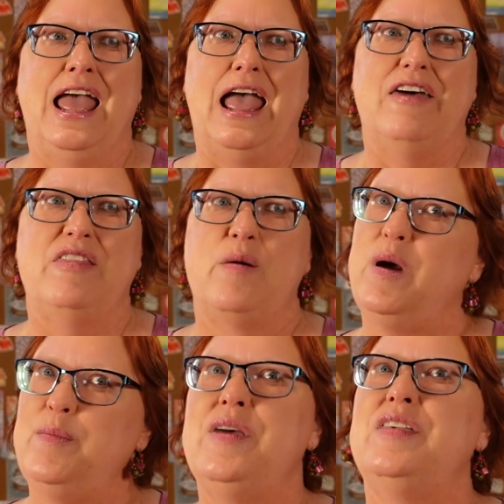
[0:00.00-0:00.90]
And that
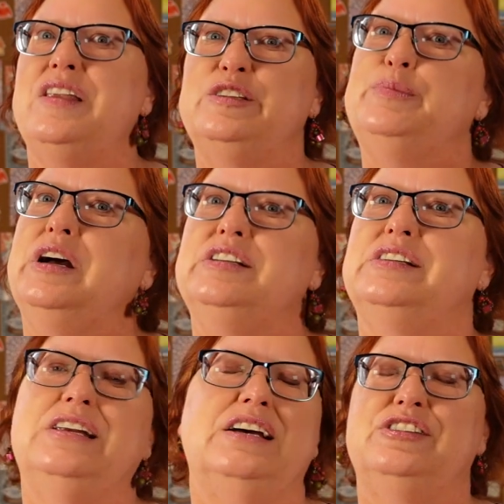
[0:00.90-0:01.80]
might be the next
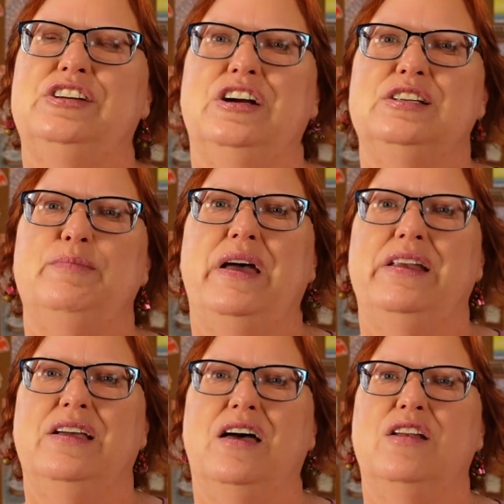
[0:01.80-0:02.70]
project I start
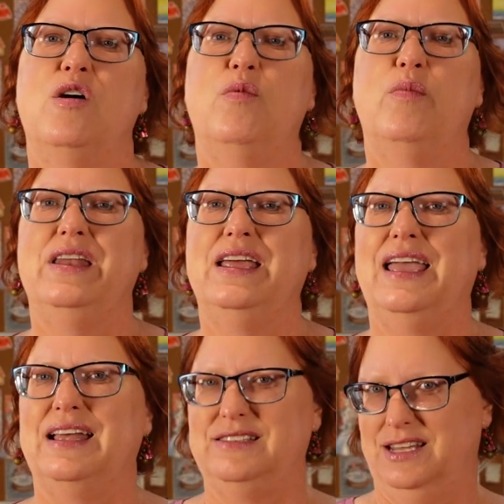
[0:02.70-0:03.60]
depending on when it
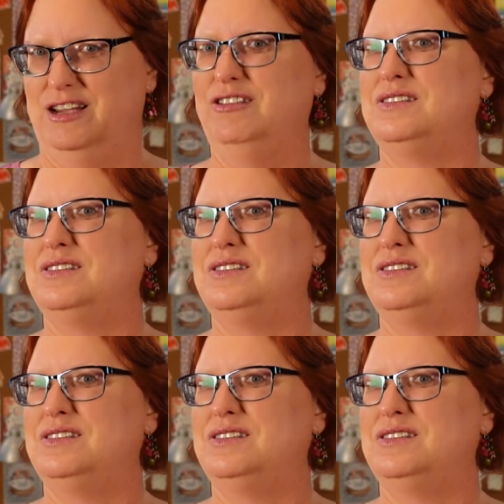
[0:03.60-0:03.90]
gets here.